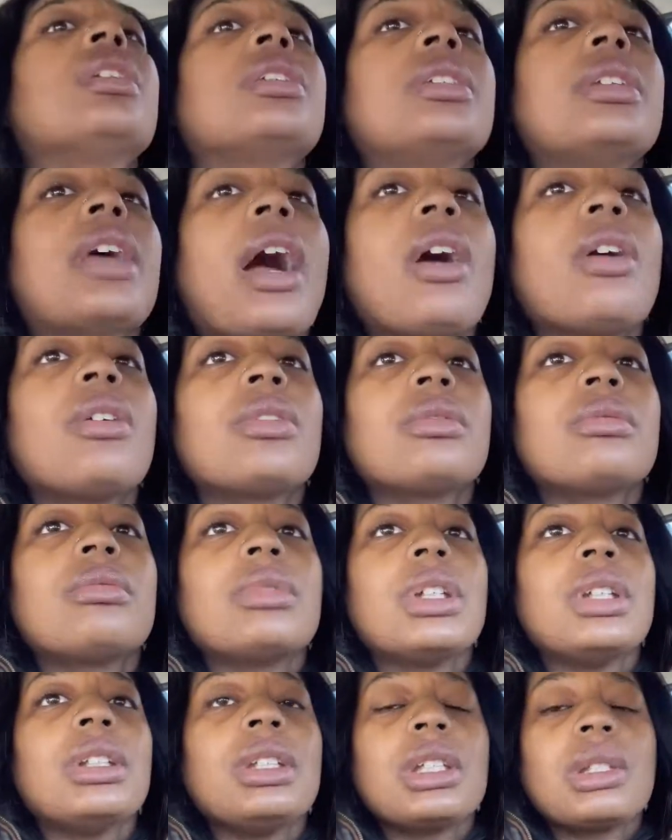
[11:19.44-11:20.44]

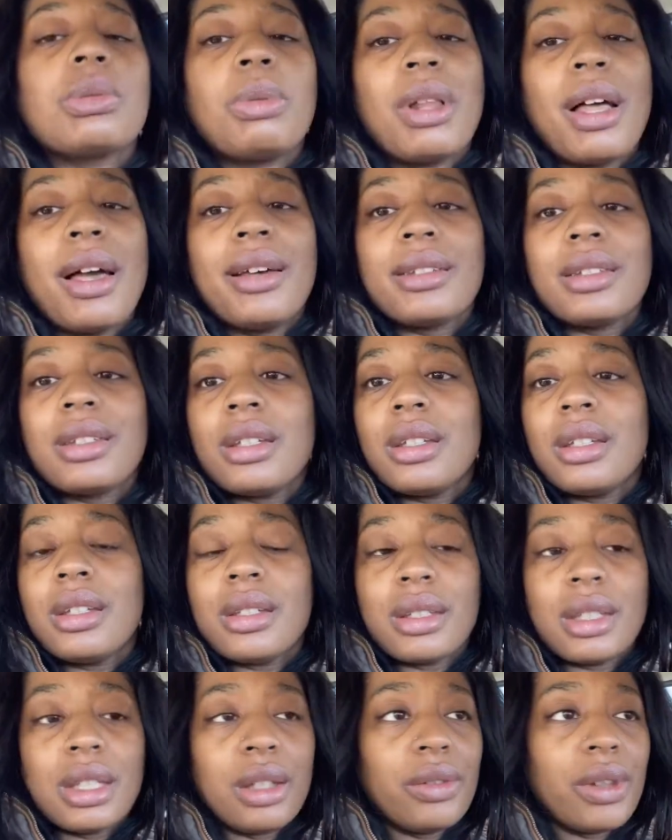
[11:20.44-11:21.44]
down in this plaza
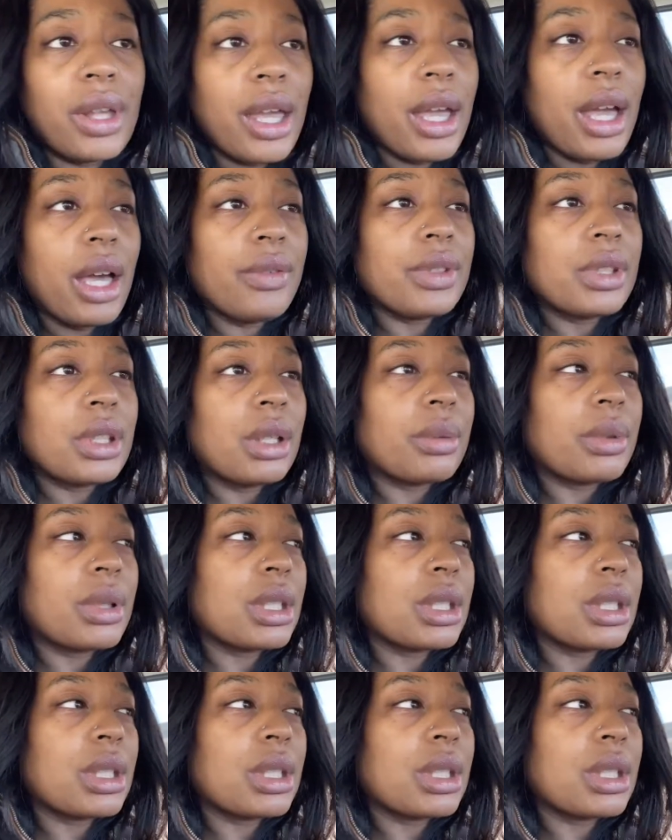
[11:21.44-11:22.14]
and see if they have some,